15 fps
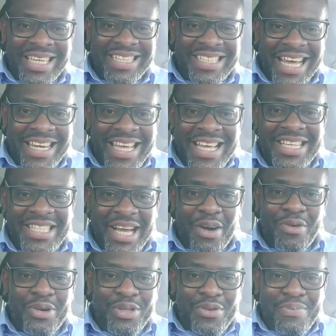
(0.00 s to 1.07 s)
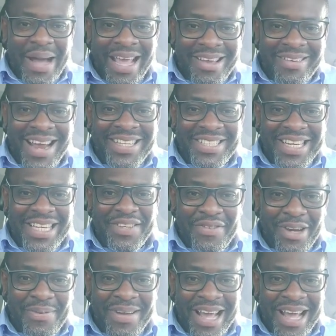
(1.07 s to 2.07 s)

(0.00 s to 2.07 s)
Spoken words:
is an easier route to migrate to the developed